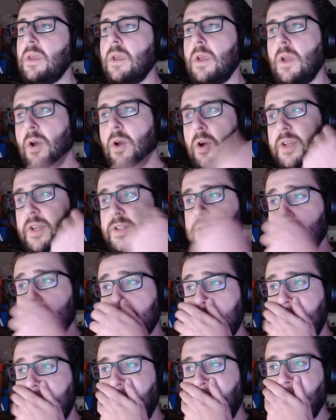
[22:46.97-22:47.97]
Okay, so
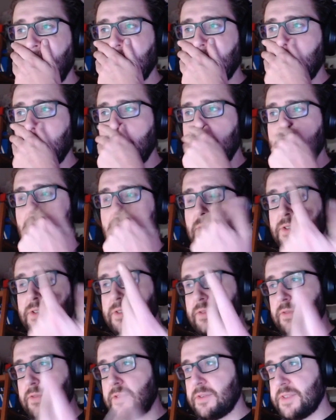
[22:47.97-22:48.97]
now we also,
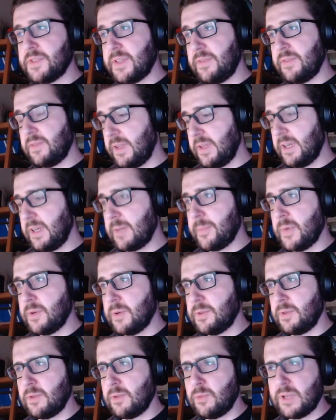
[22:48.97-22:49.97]
of course, have to think
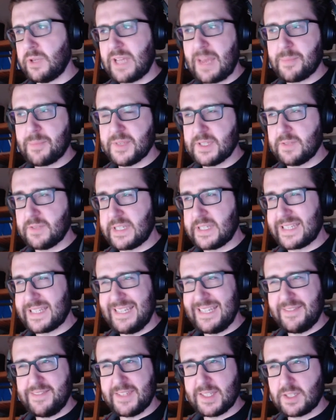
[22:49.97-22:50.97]
about, what happens if this
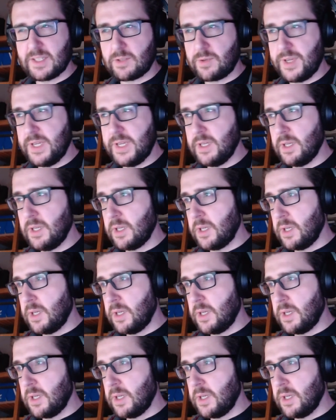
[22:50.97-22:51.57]
leaves the screen.